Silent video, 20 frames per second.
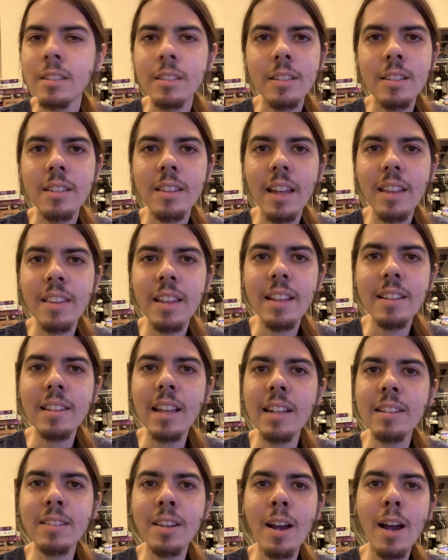
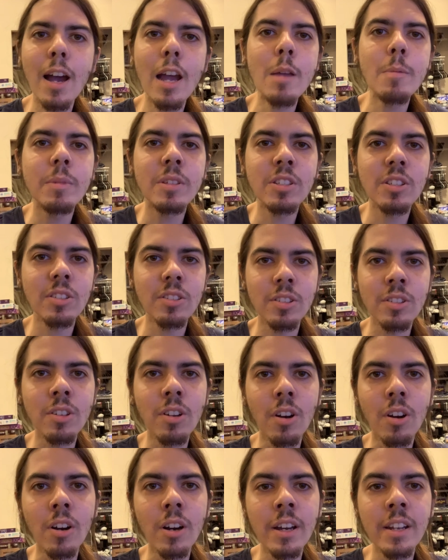that time is just
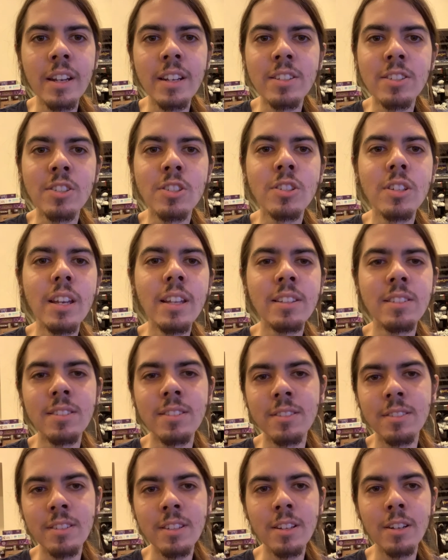gone. It's
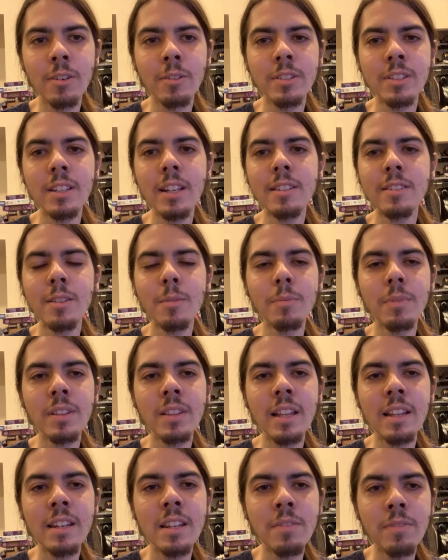it's not something
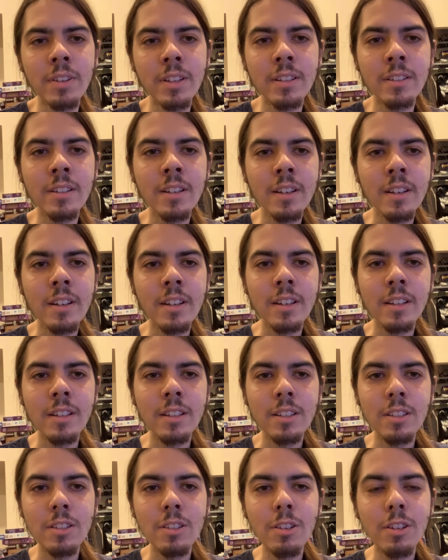that even
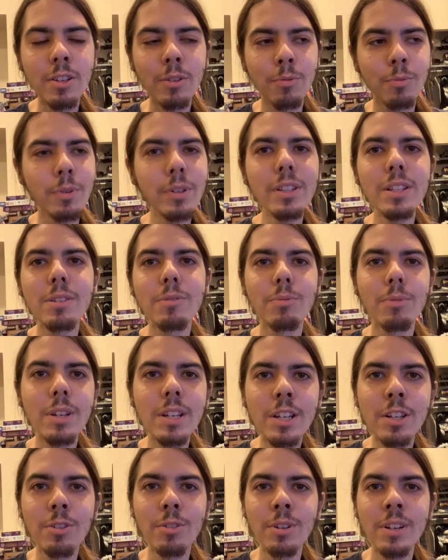you could really
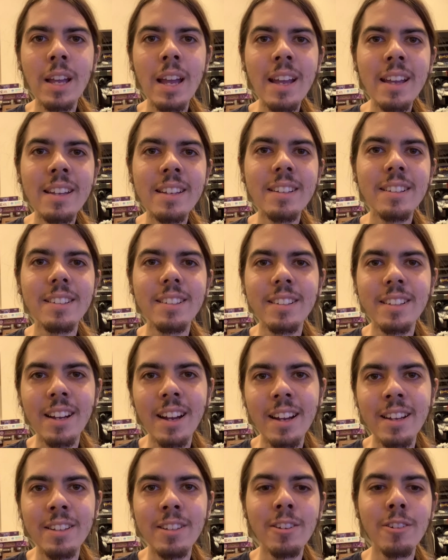recreate,
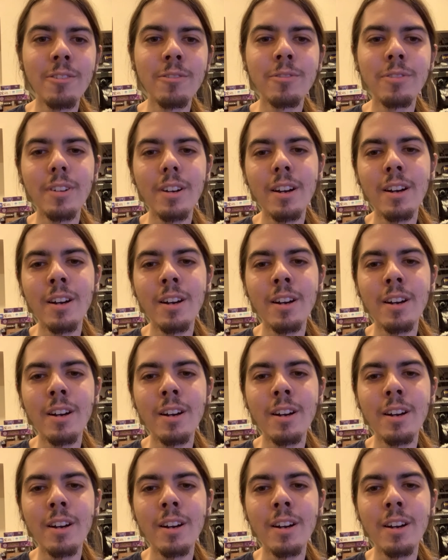kind of,